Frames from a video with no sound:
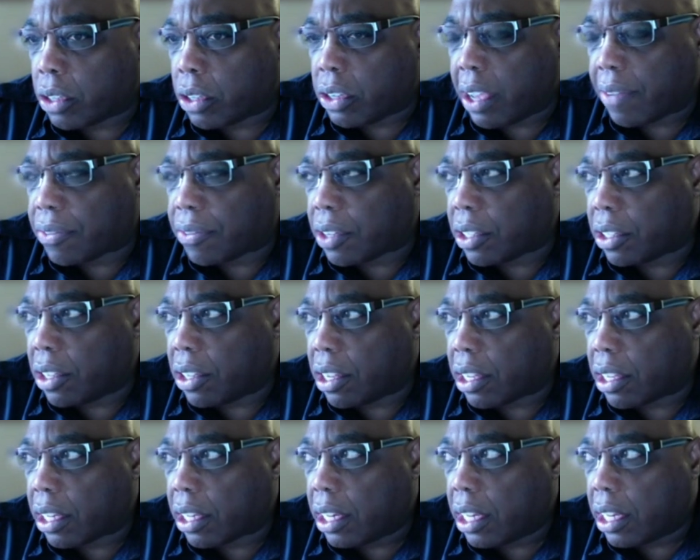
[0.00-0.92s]
You have to
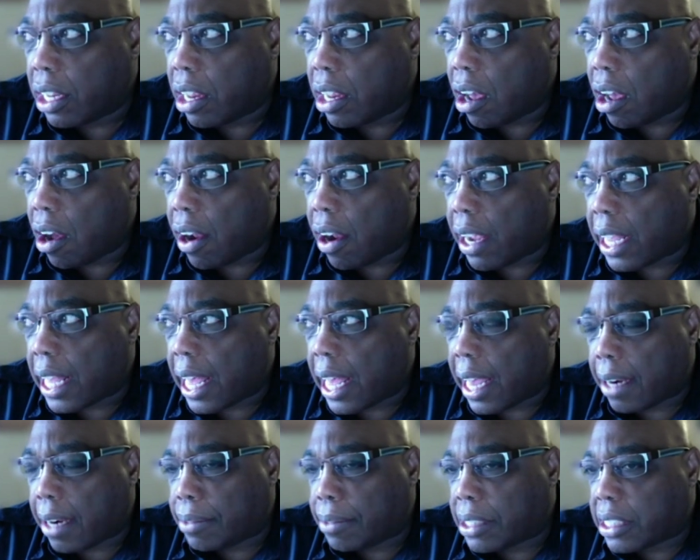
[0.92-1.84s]
look. Our
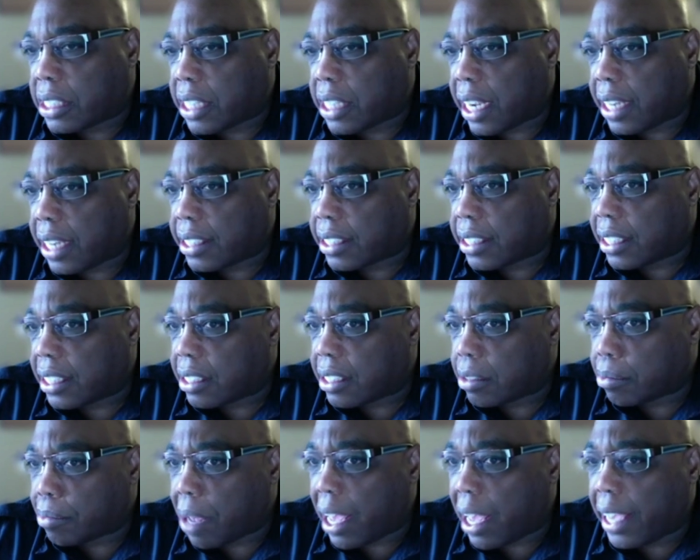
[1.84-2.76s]
economy is changing, and
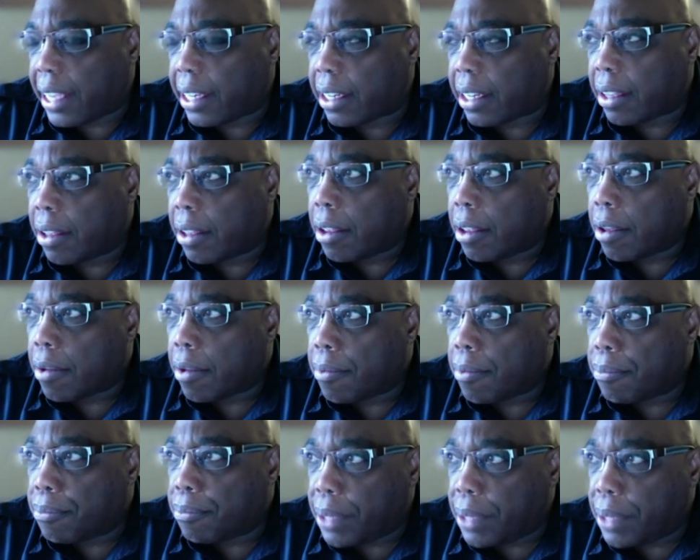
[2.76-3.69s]
this might
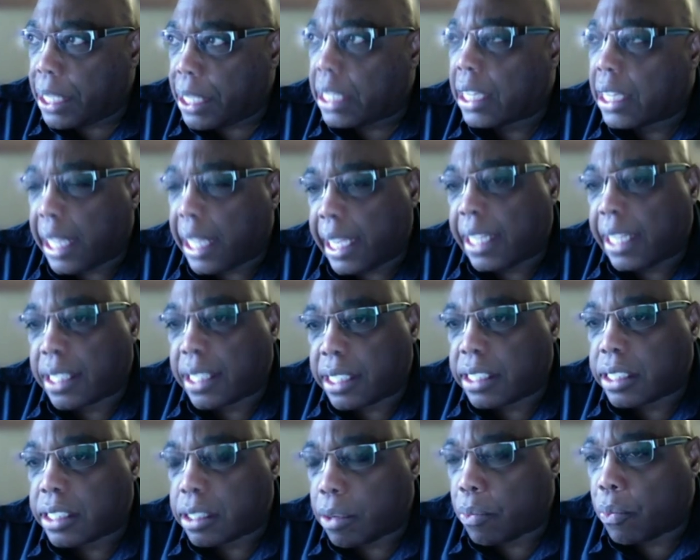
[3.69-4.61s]
be linked in
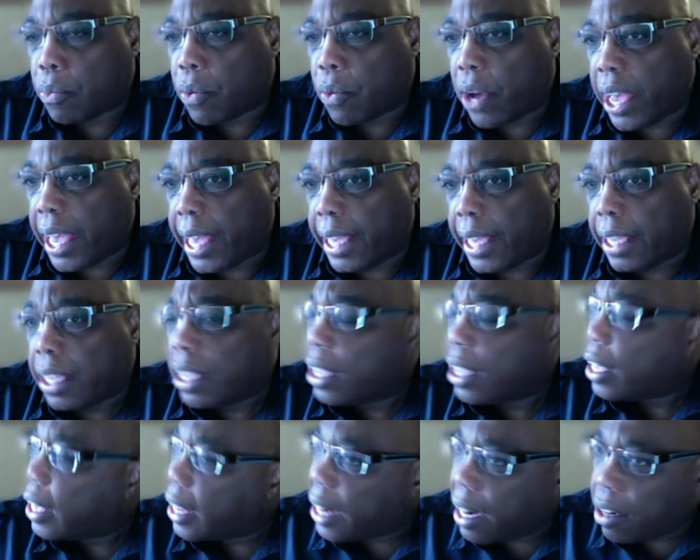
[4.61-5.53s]
some way.
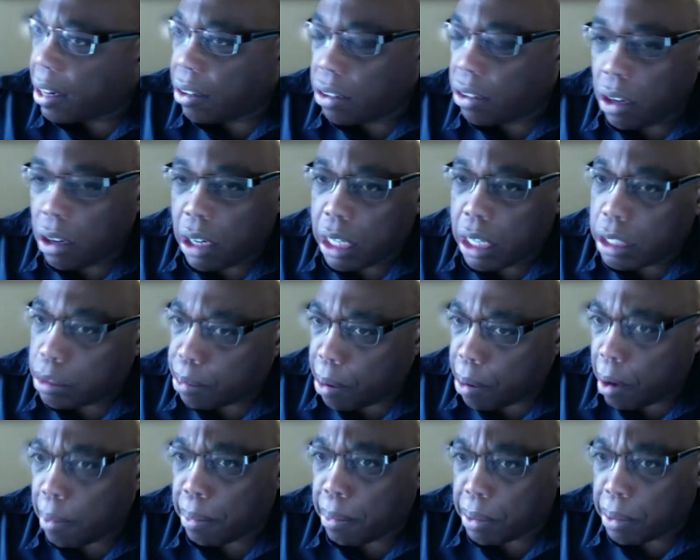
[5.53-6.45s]
And I don't know that it's
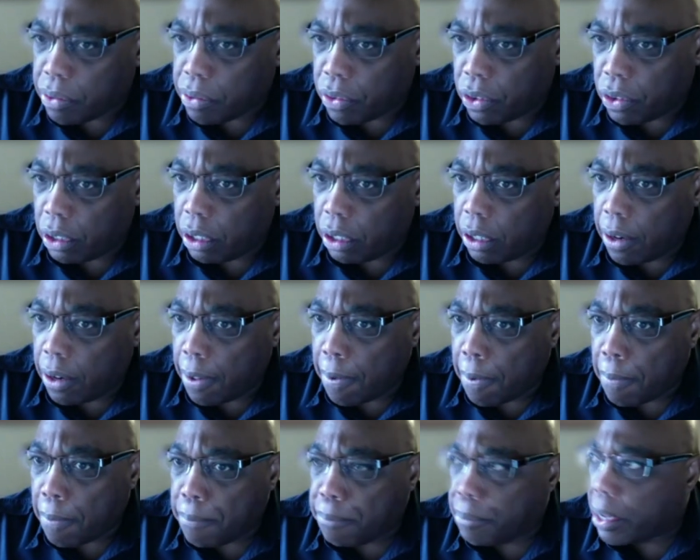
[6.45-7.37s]
purposeful,
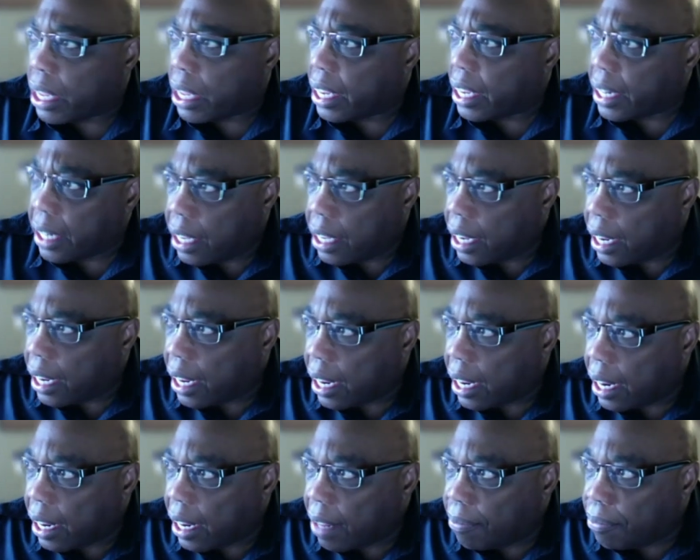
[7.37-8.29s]
but
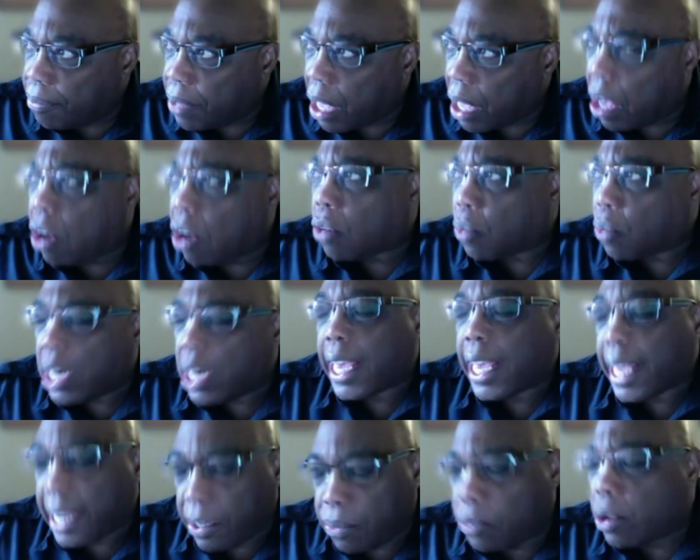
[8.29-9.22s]
on one
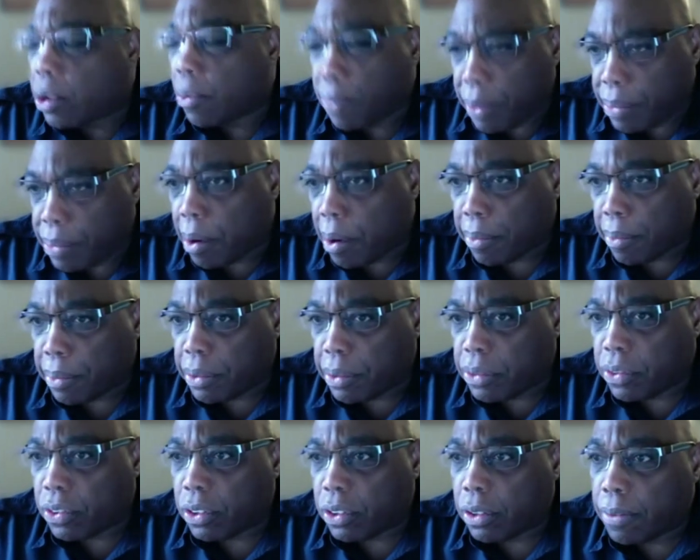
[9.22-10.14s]
hand, it will be
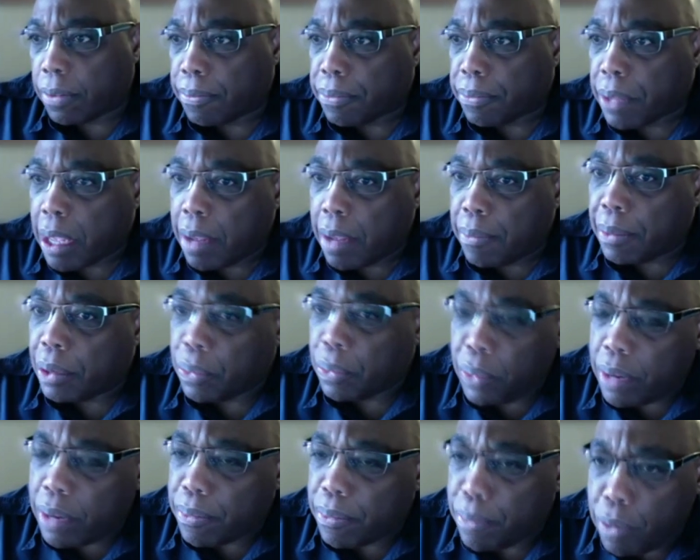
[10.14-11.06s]
purposeful. But
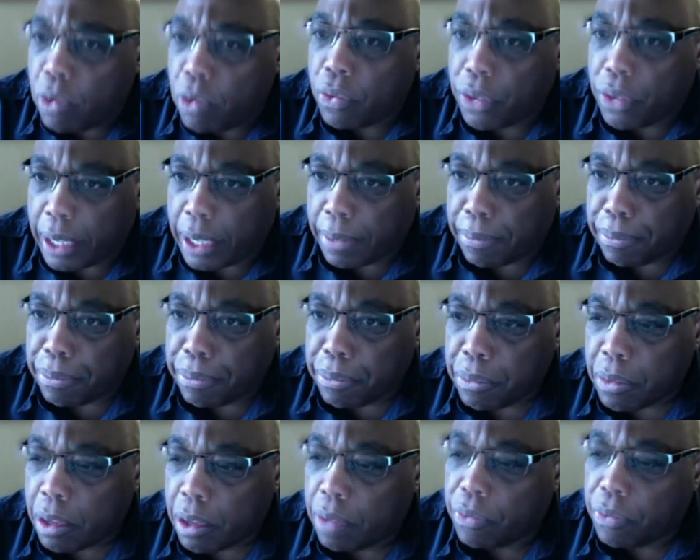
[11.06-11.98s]
we're moving
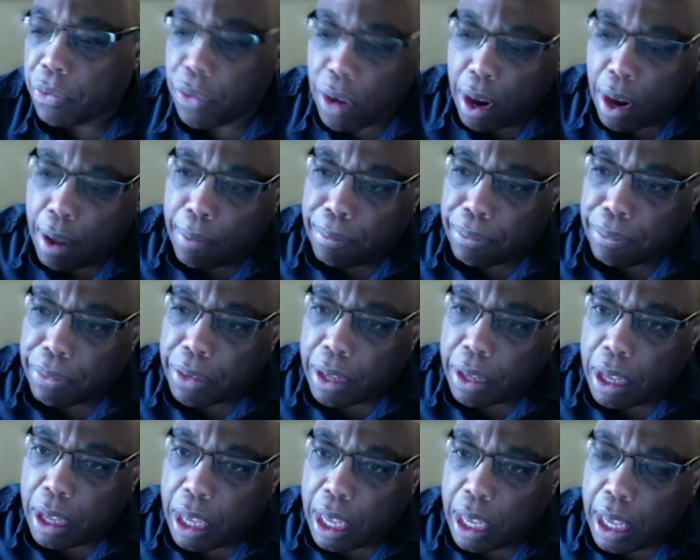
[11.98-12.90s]
from
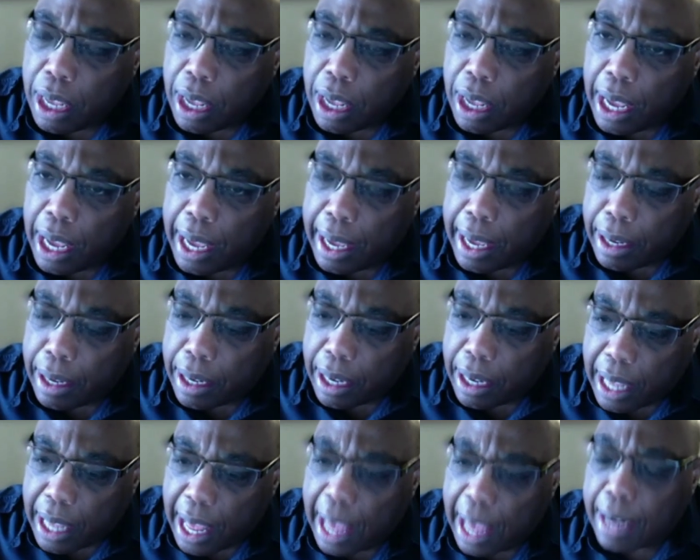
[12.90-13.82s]
an
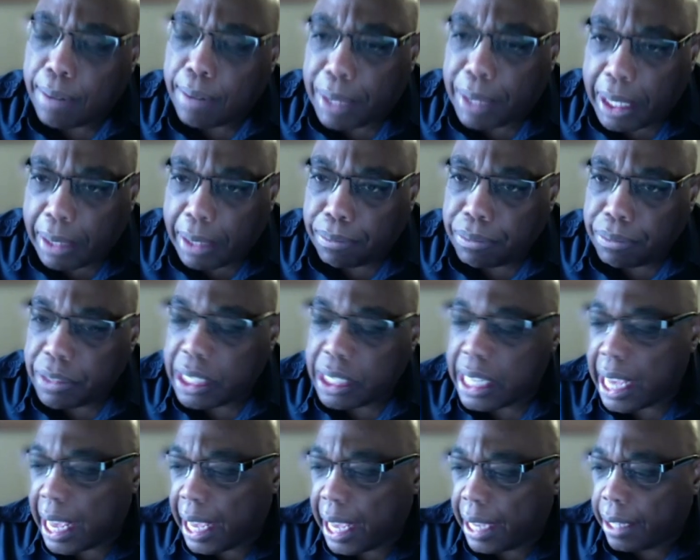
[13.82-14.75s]
economy
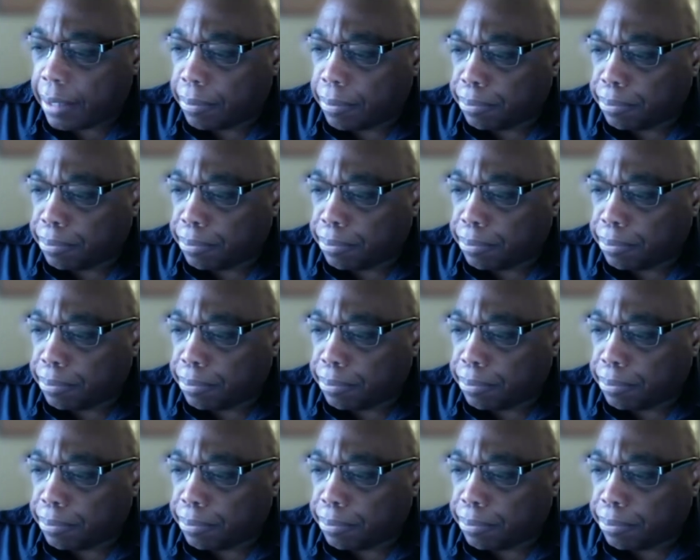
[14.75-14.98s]
that